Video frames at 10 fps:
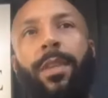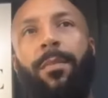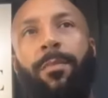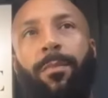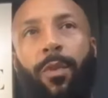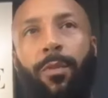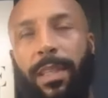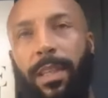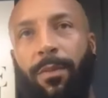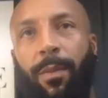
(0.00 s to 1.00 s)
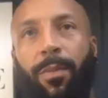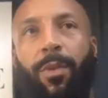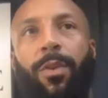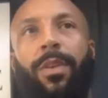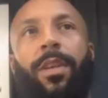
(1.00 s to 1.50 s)
Then I obviously moved myself
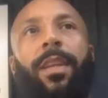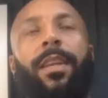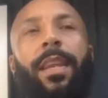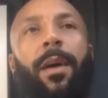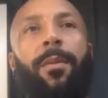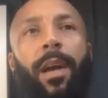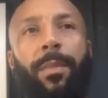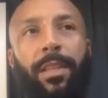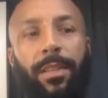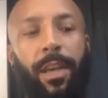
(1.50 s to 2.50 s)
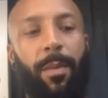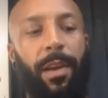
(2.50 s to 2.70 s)
abroad. Now I'm coming to Serbia.